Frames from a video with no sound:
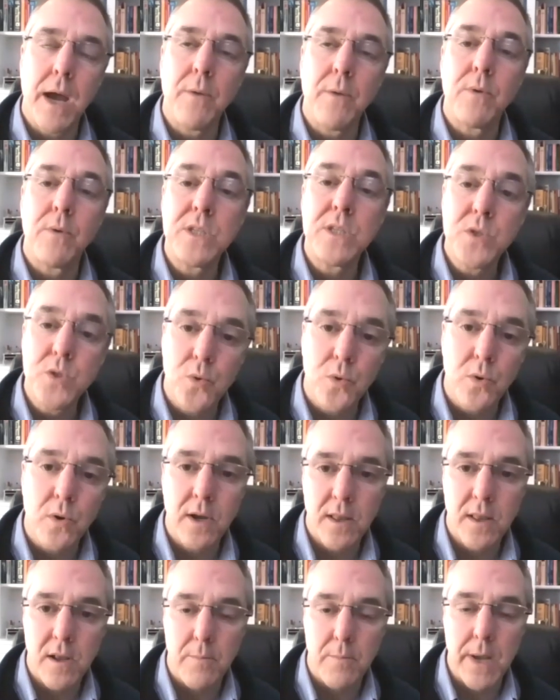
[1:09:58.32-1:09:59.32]
by
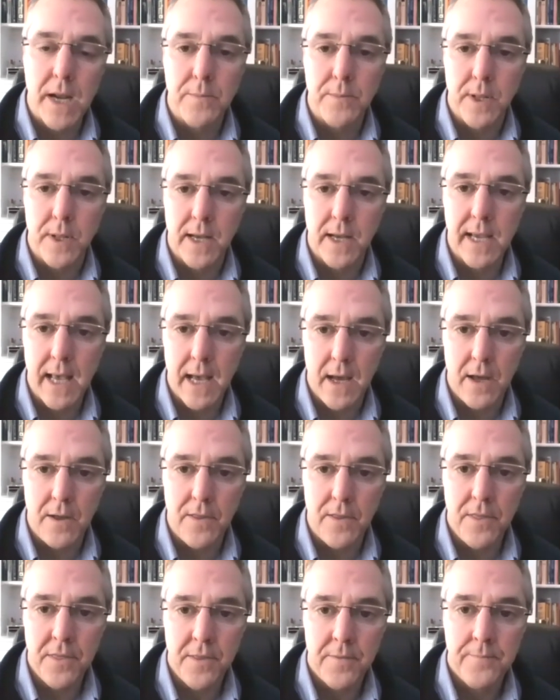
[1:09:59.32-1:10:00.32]
restoring their metabolic
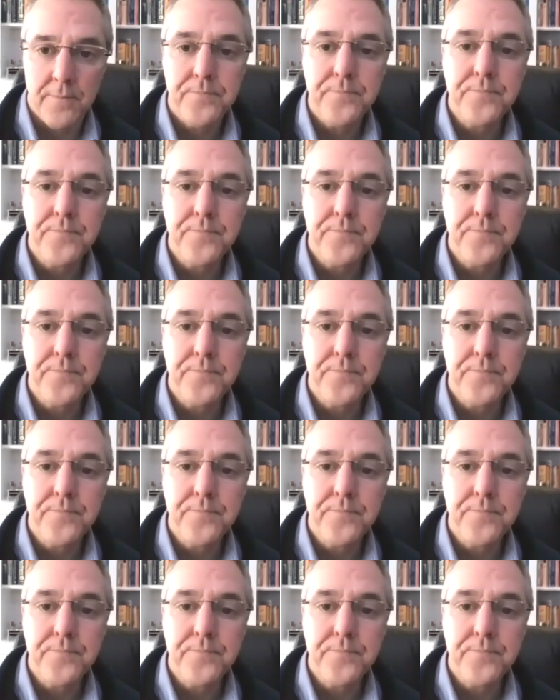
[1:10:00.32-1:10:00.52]
health,